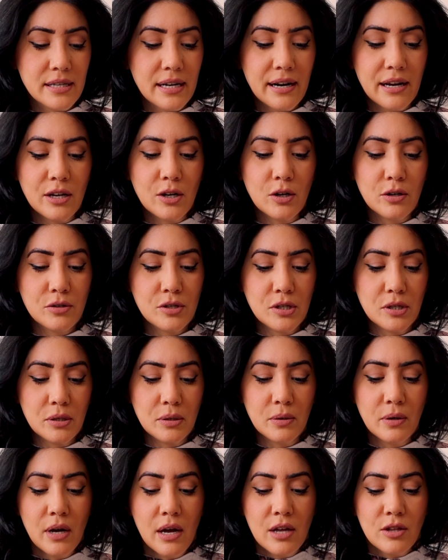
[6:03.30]
that I go
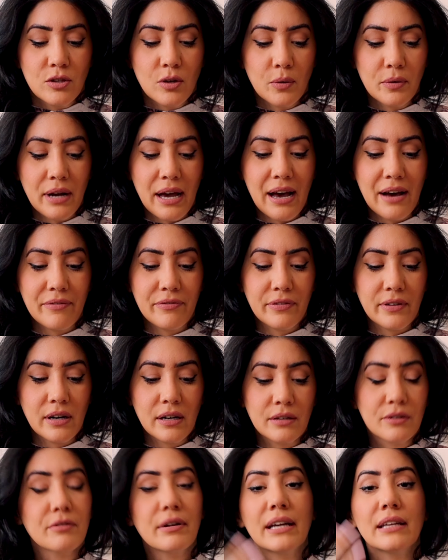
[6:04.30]
to don't have
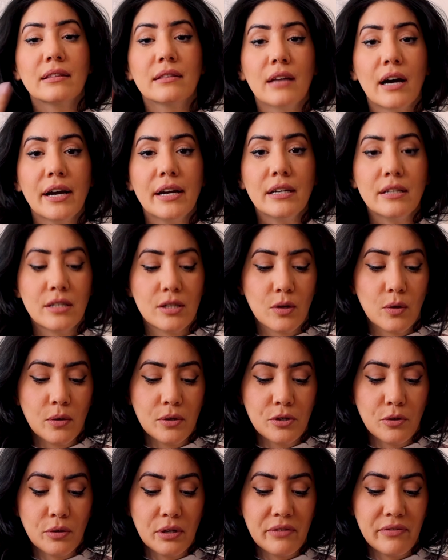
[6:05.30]
great light or
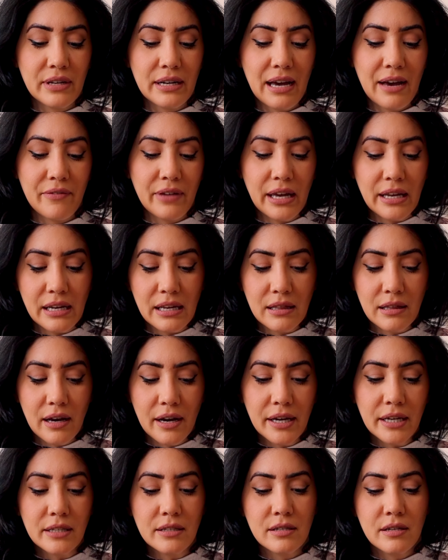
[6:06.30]
don't even have any
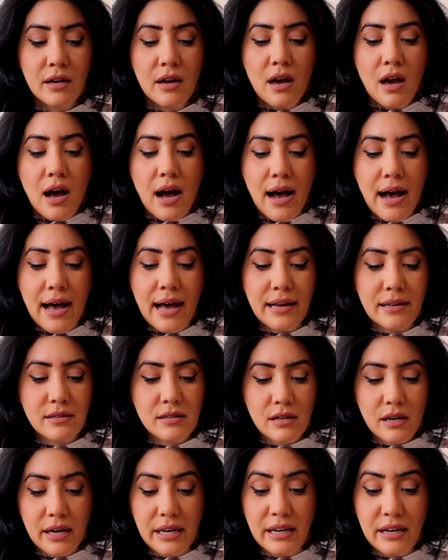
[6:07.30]
light and
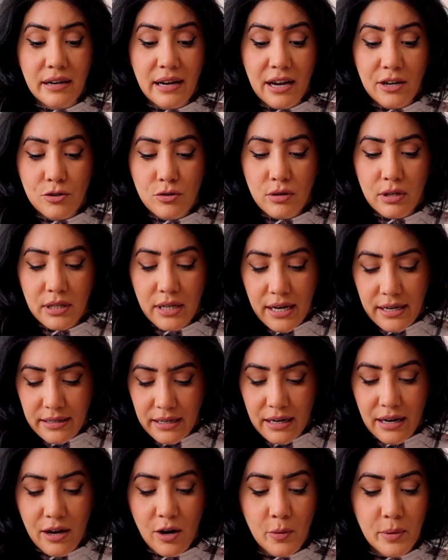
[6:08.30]
uh, any natural light,
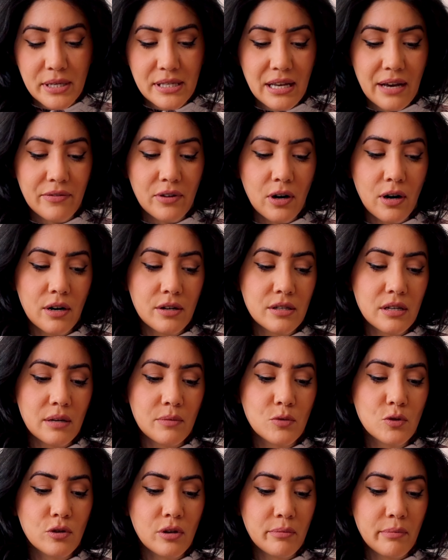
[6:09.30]
and I always have a hard
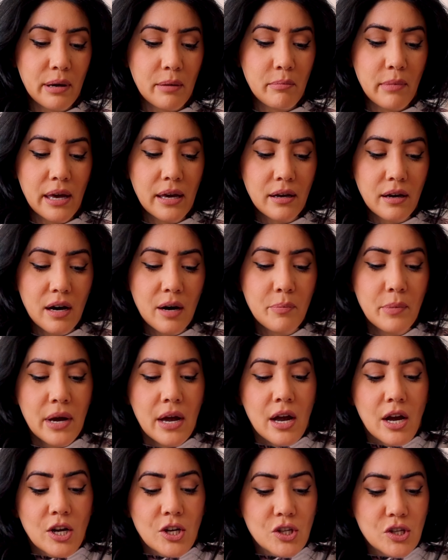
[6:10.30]
time doing my makeup.
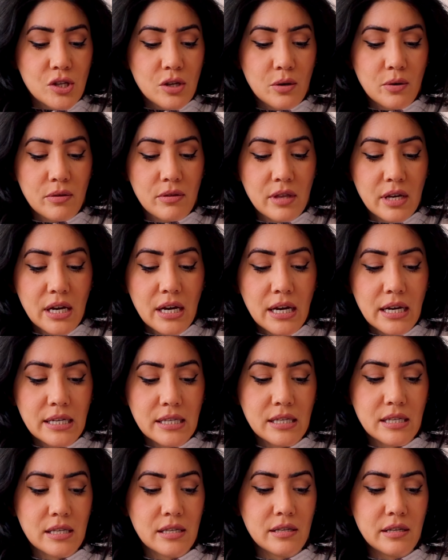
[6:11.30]
So
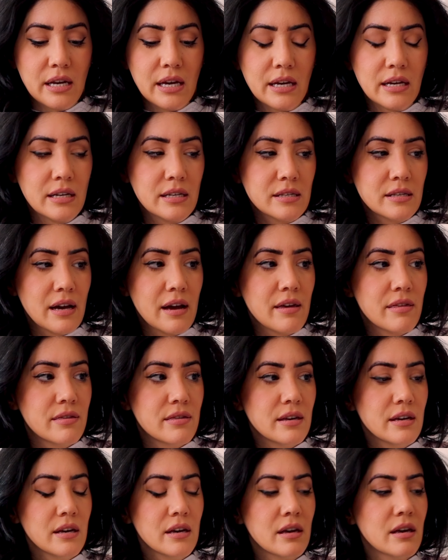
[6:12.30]
this is, I
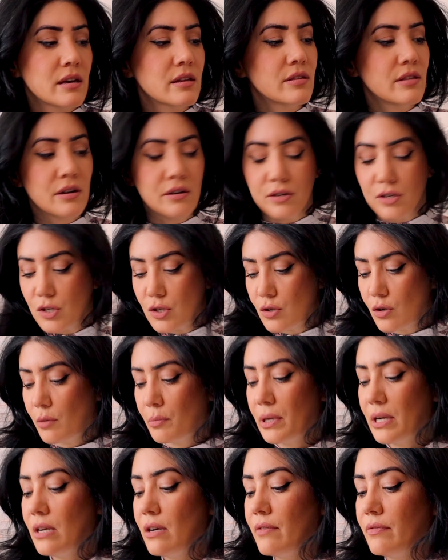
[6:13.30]
think, there's so
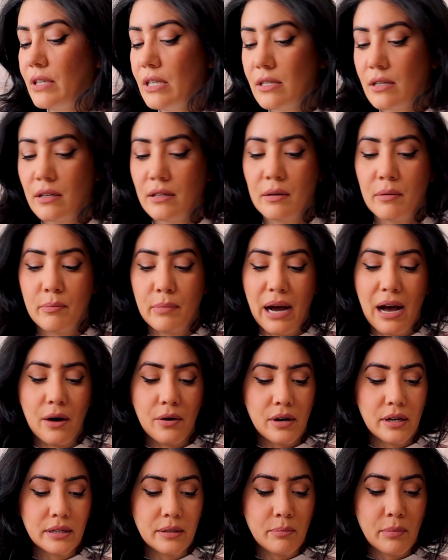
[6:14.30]
many of these on the,
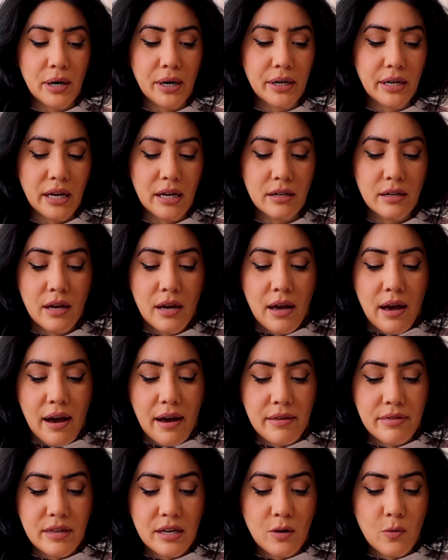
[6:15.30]
out on the market
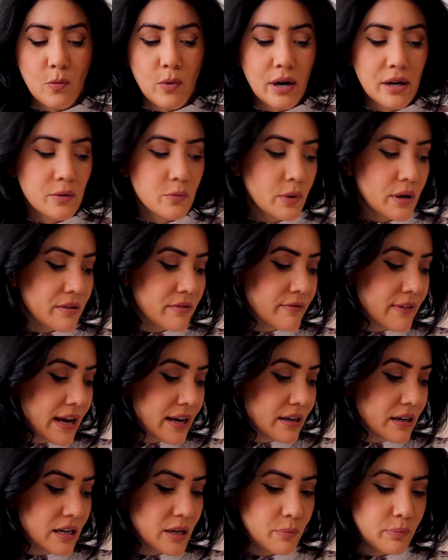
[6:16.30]
I think one with
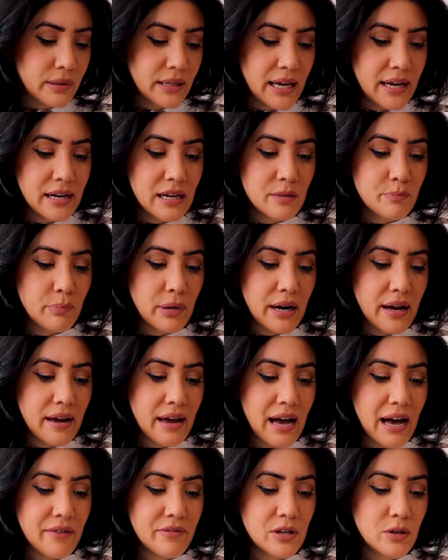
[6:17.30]
Vanity Planet, but I
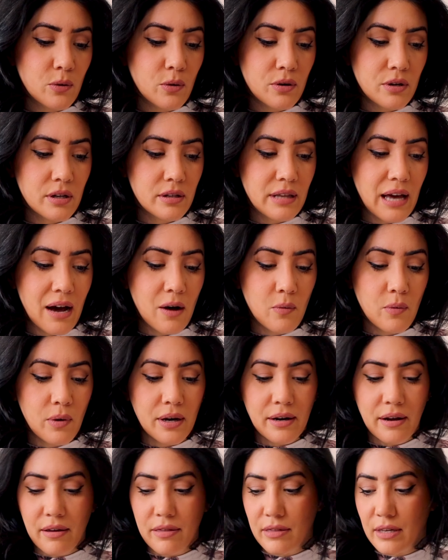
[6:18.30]
haven't ordered that
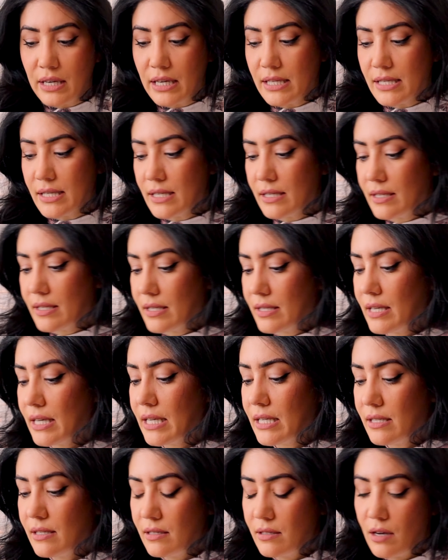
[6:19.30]
one. I think it's
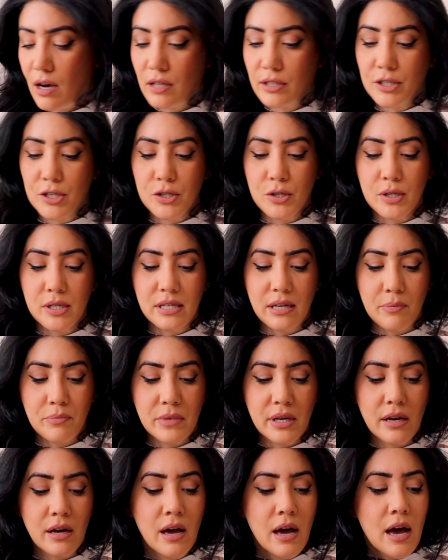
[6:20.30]
$60 or
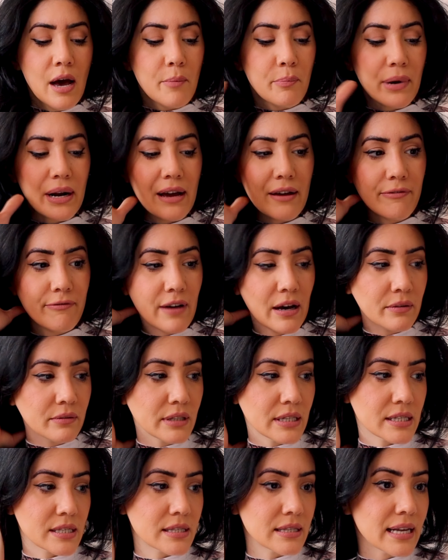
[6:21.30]
something, but I found
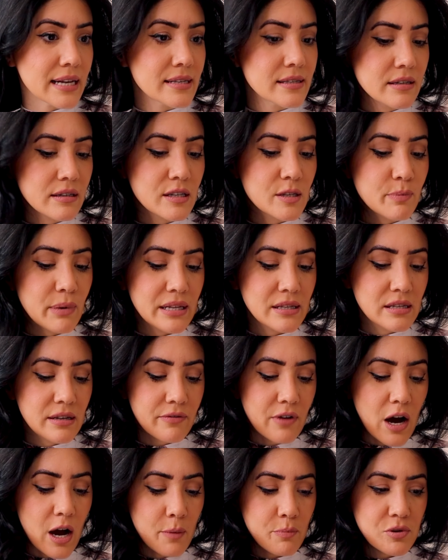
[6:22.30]
this less expensive
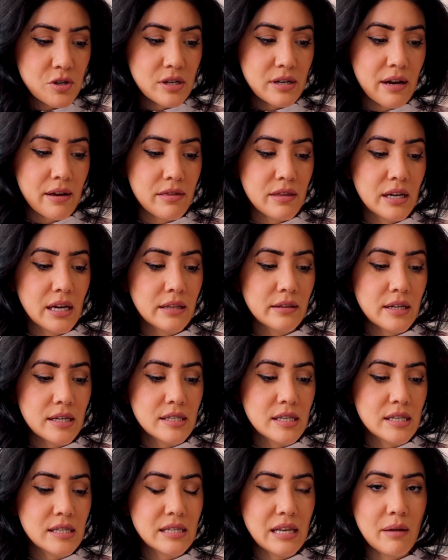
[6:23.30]
option. I think it does
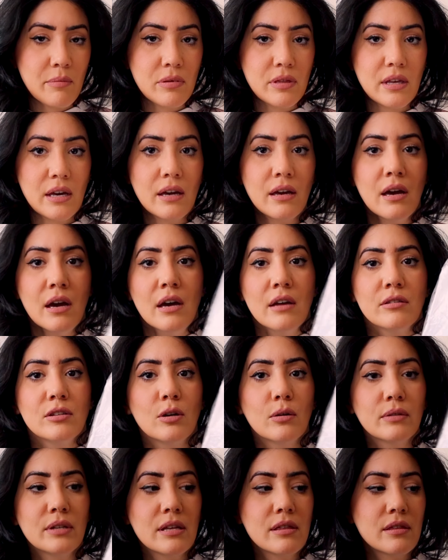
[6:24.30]
the same thing. The
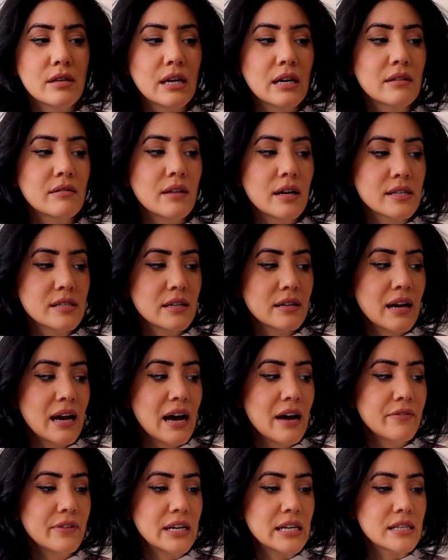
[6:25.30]
only thing it doesn't
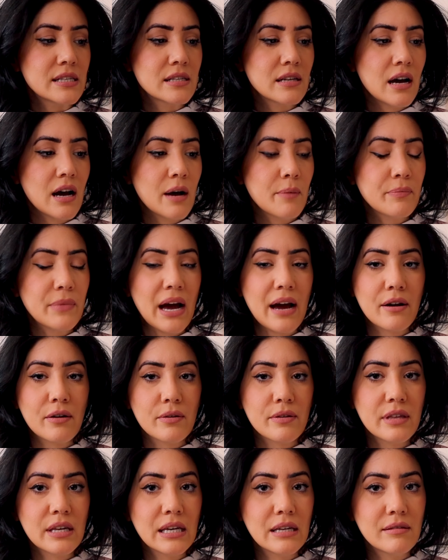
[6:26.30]
have is um, I
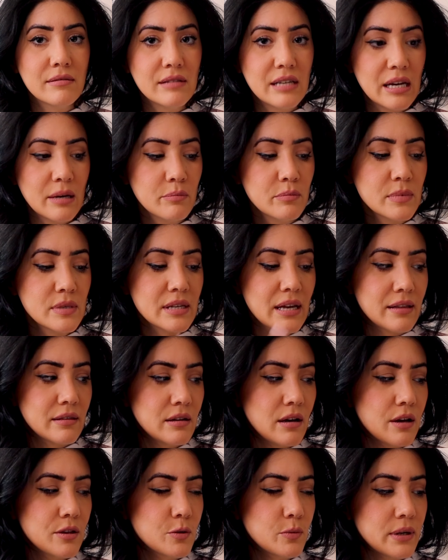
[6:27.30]
don't think it dims and
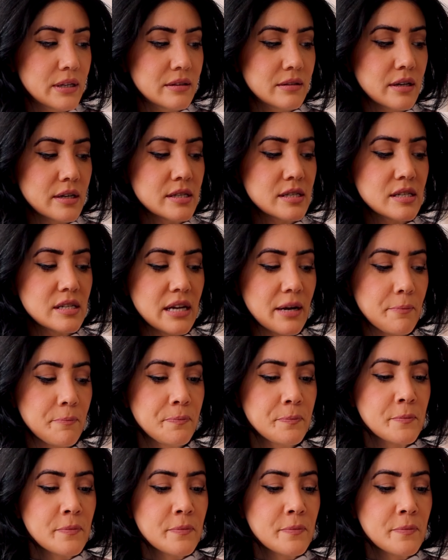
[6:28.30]
the other one does dim.